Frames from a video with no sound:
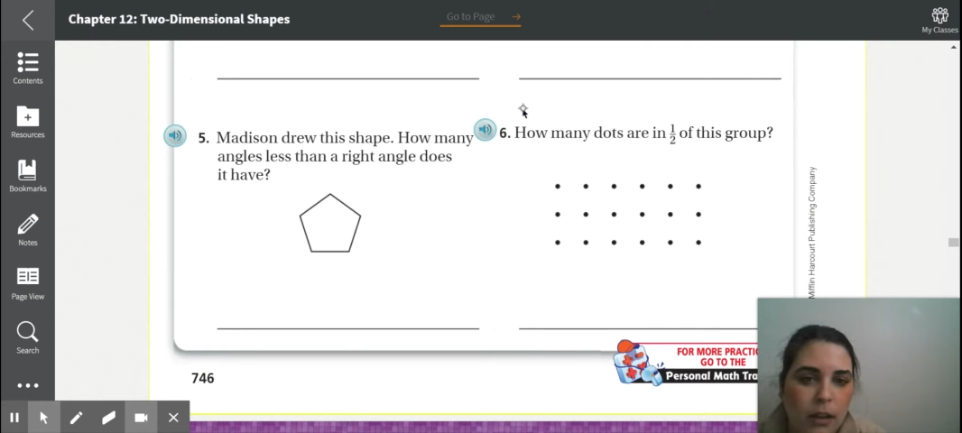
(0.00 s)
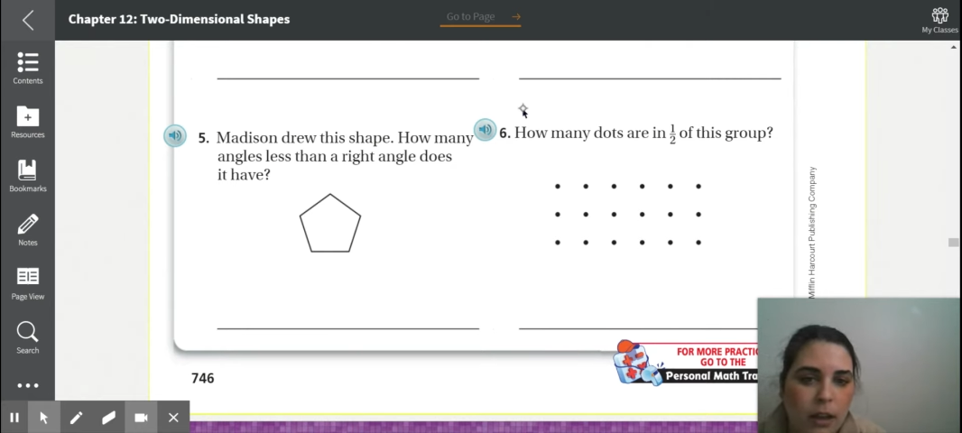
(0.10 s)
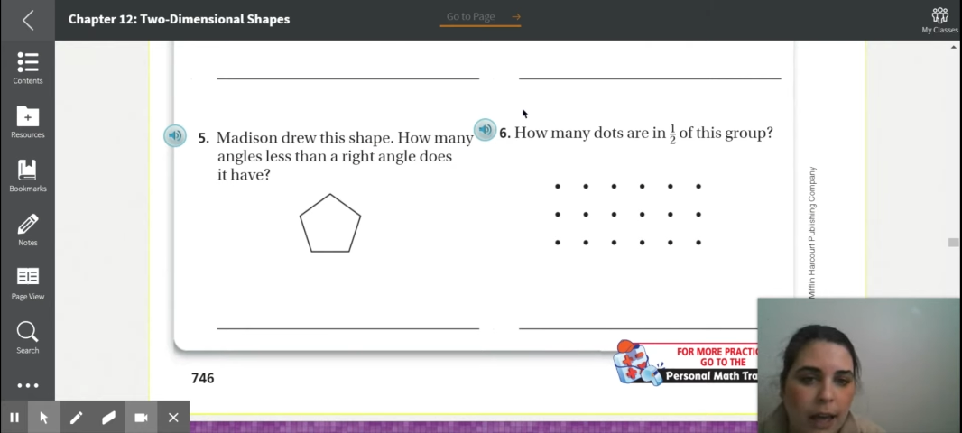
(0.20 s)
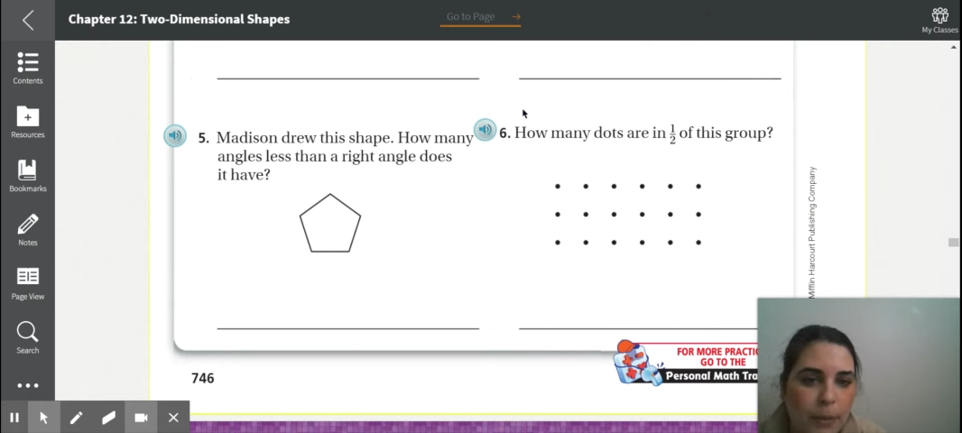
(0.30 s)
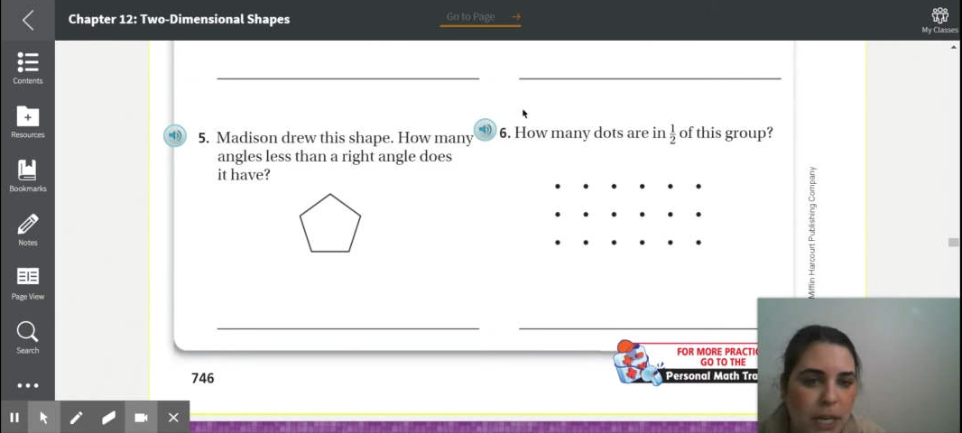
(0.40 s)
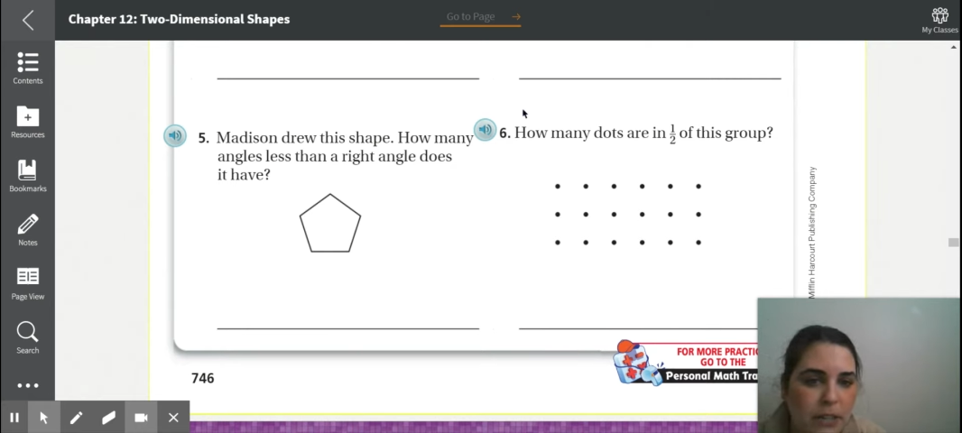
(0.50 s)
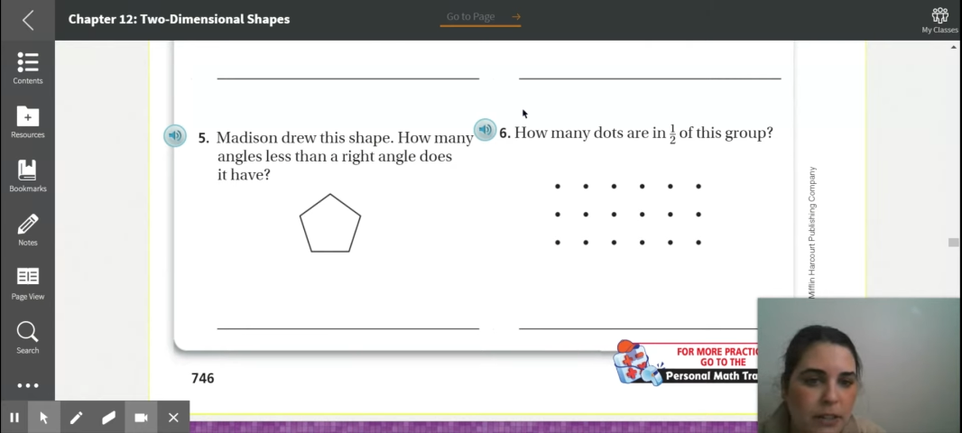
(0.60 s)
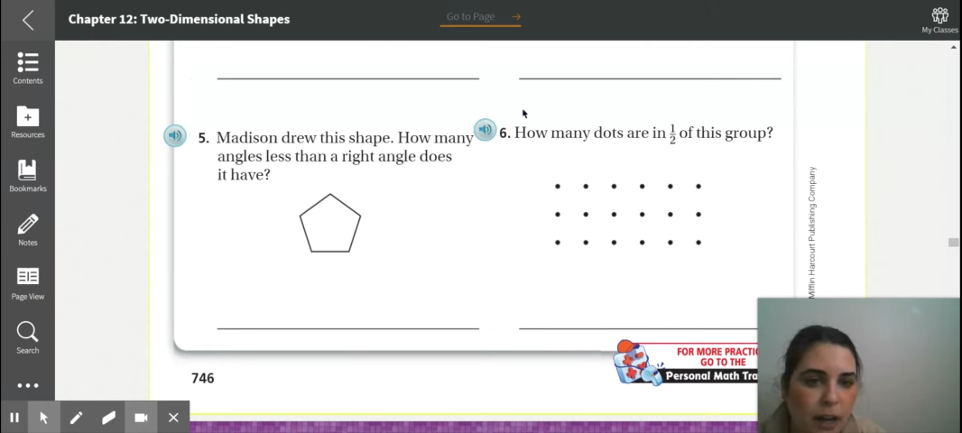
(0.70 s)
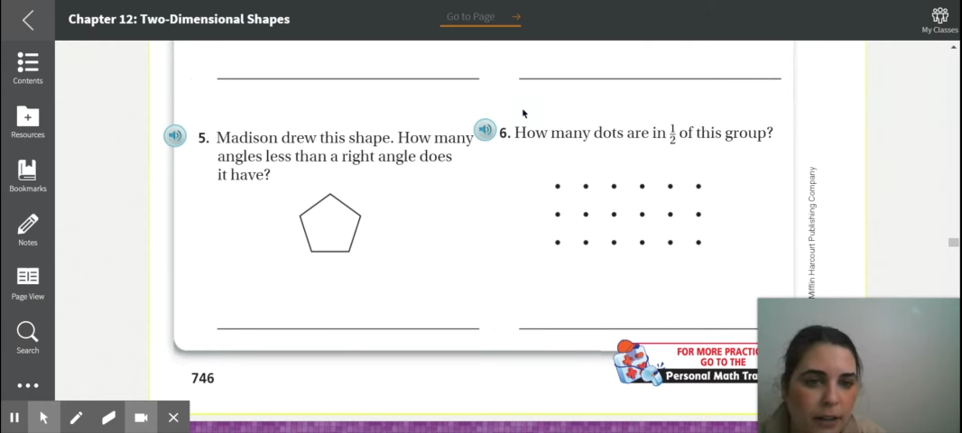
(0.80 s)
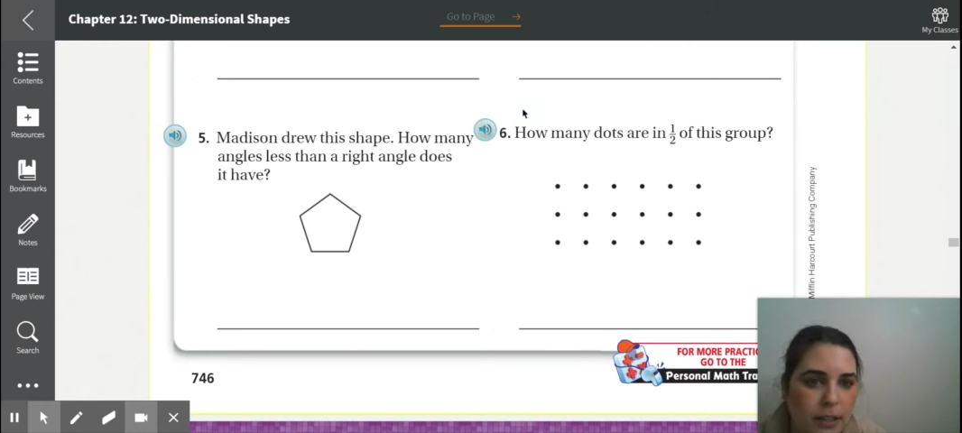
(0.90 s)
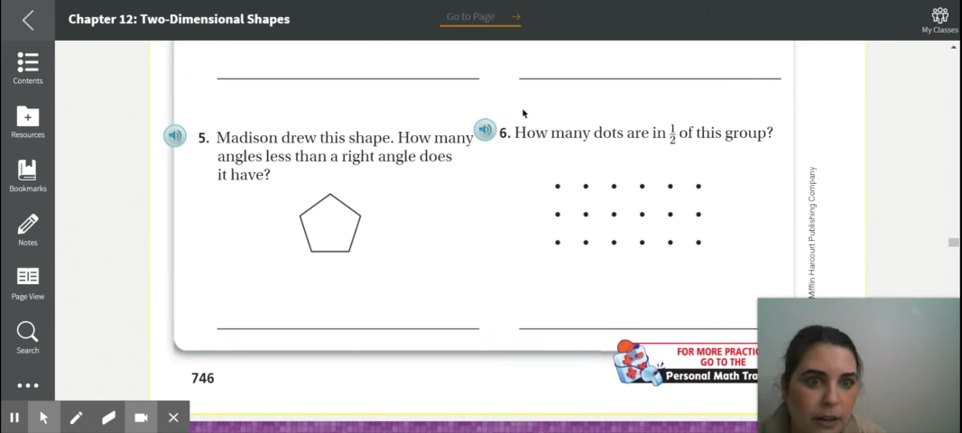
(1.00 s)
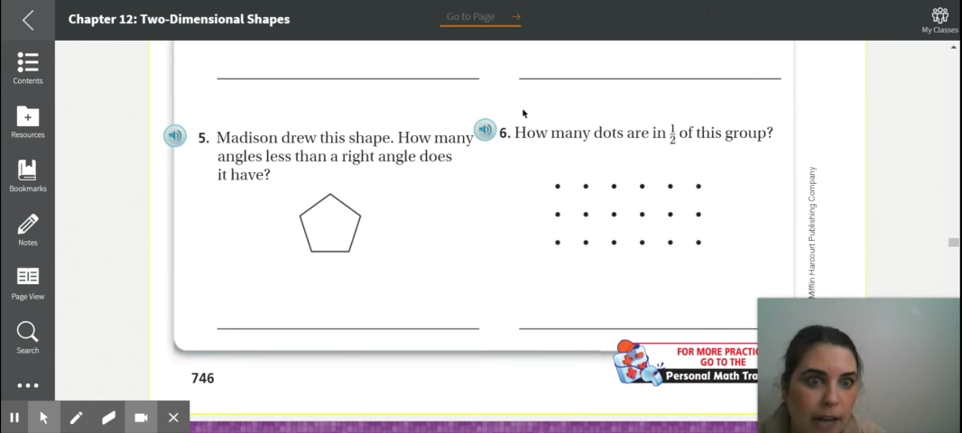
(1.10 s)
How many dots are in